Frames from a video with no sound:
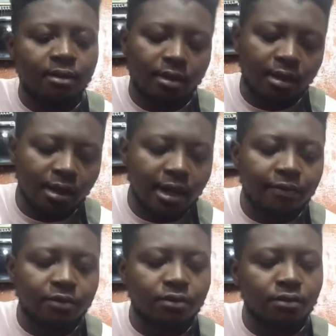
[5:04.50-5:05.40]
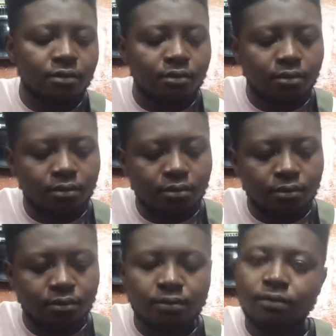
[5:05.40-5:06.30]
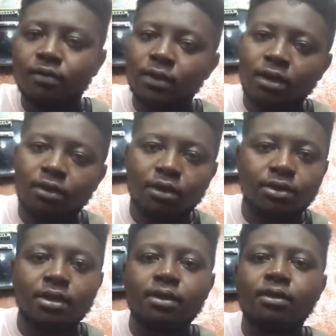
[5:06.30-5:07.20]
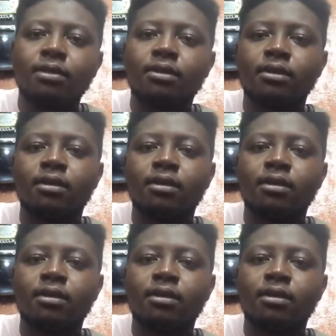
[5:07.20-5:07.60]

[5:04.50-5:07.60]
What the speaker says: 11, 13th,